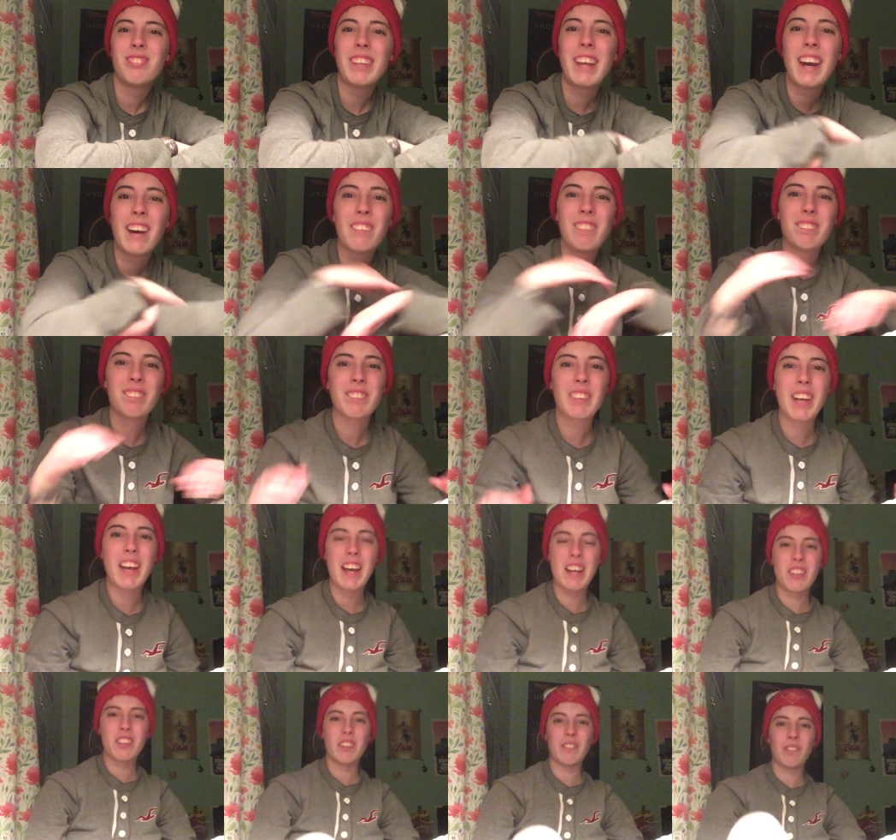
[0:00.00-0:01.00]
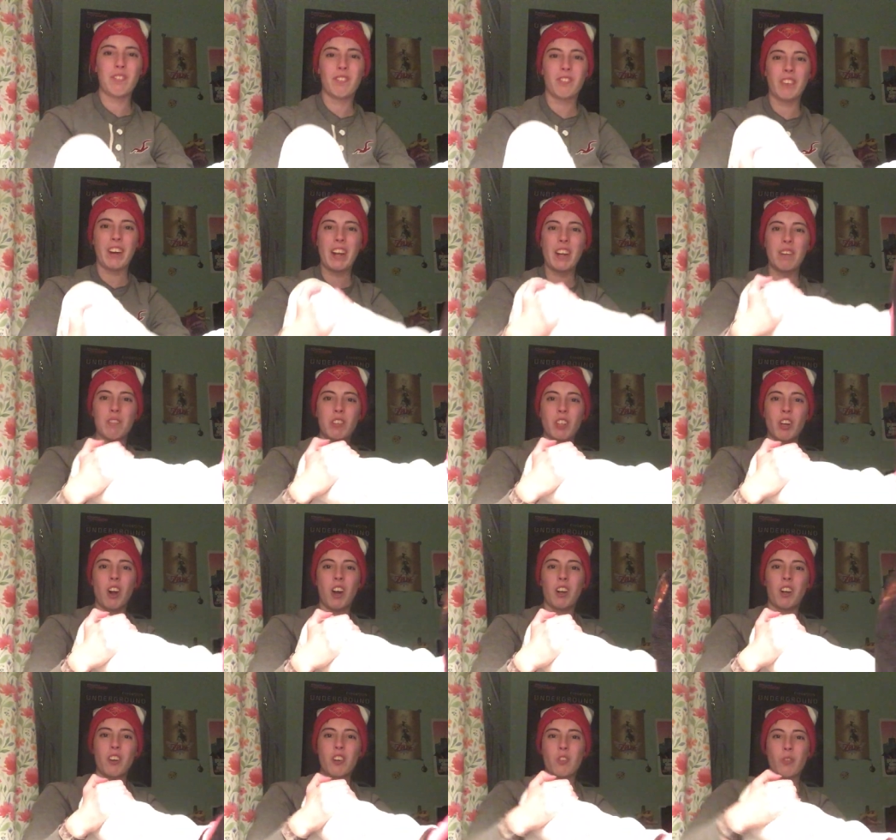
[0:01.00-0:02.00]
Yeah, and some random
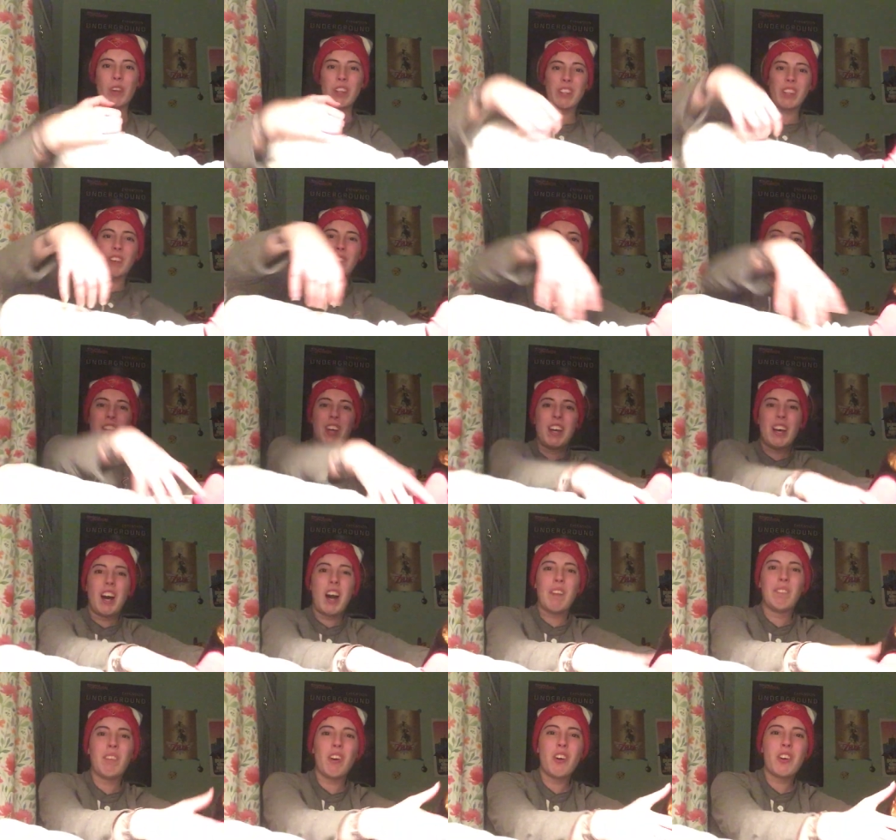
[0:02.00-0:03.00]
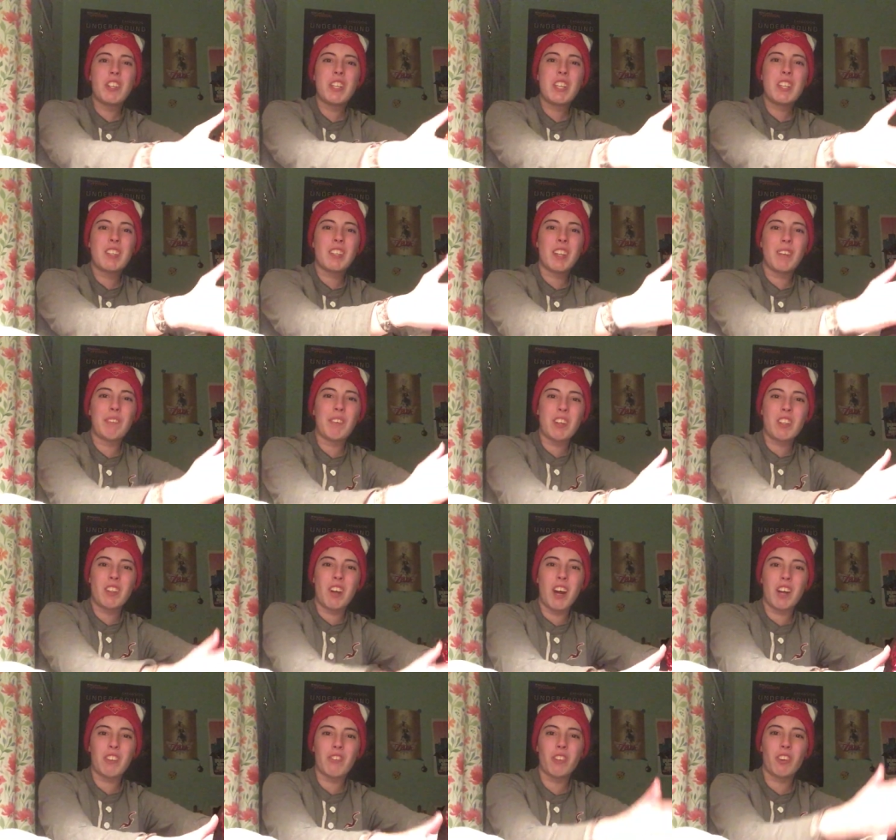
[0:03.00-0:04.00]
joggers with some emoji slipper
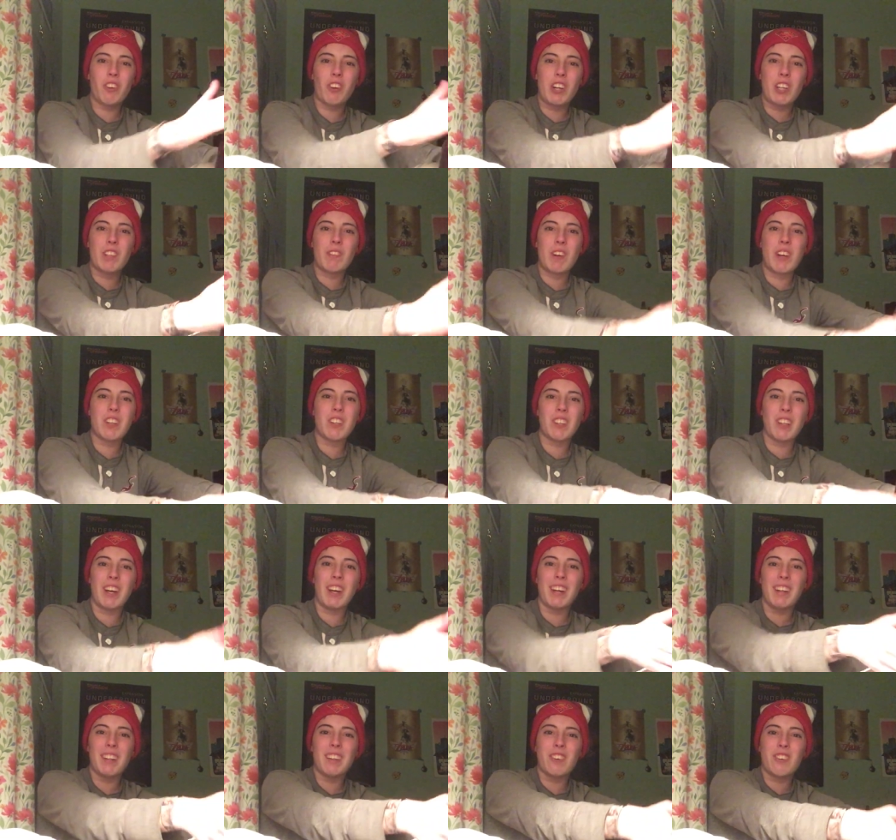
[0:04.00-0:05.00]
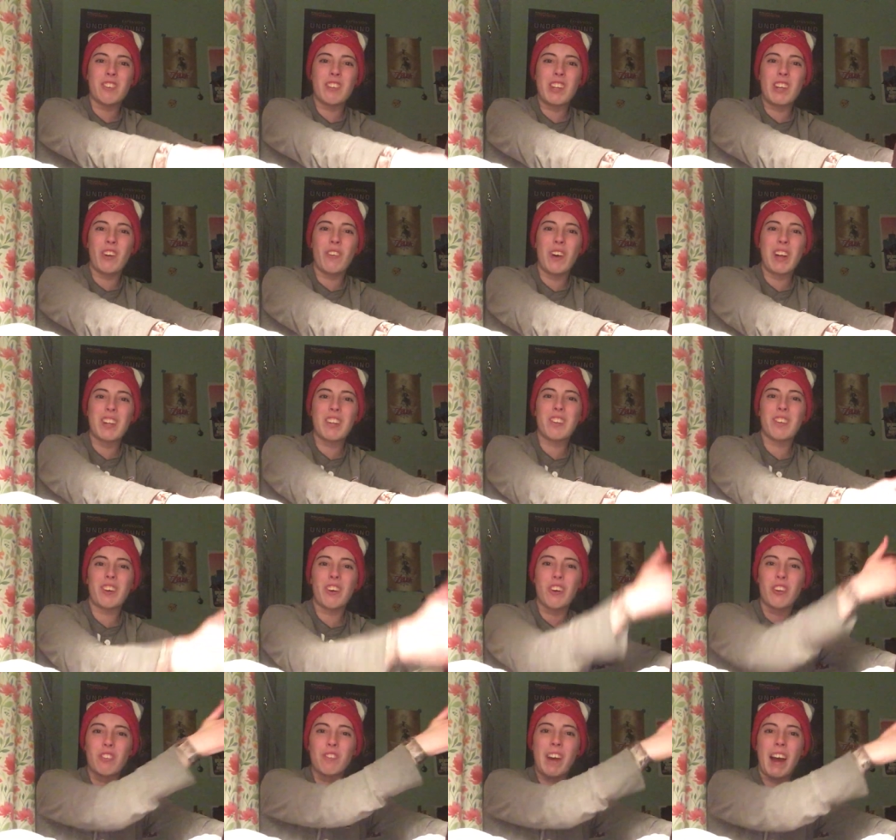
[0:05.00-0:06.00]
socks from Christmas. Look, they're sequined, so
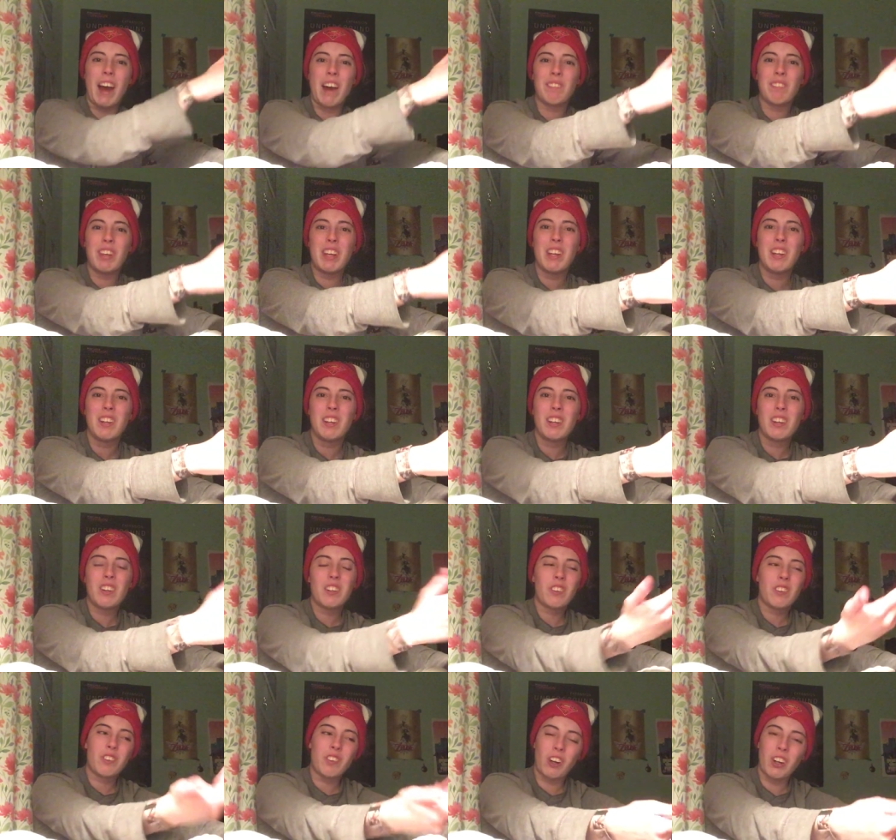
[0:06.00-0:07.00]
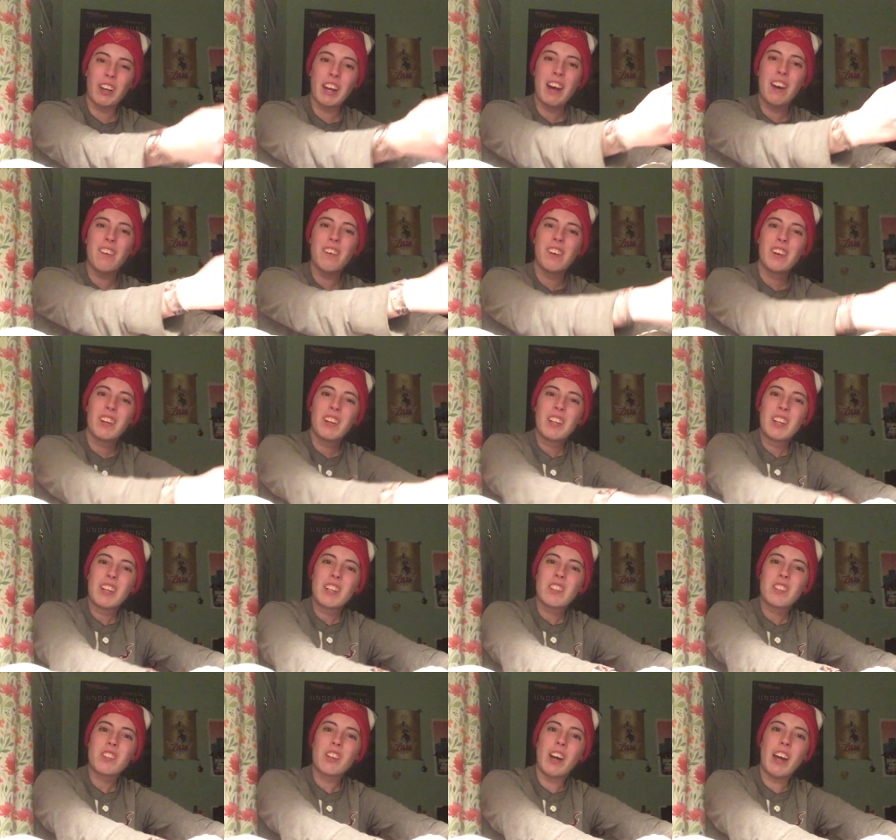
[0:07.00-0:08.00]
it goes from happy, tongue out,
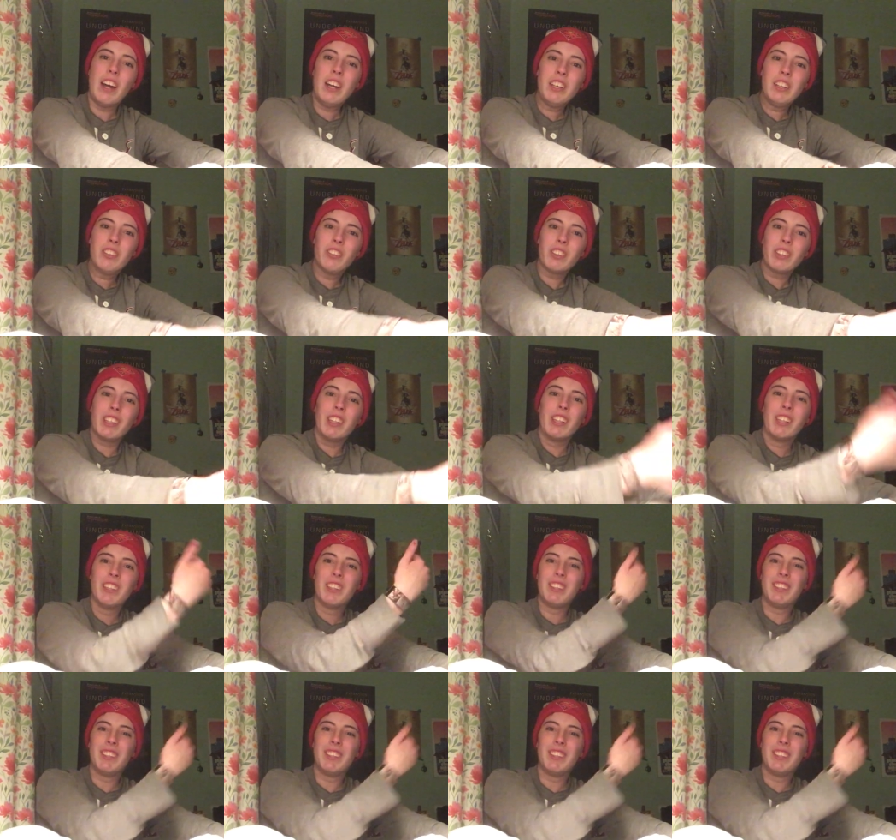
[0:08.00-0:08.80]
to angry.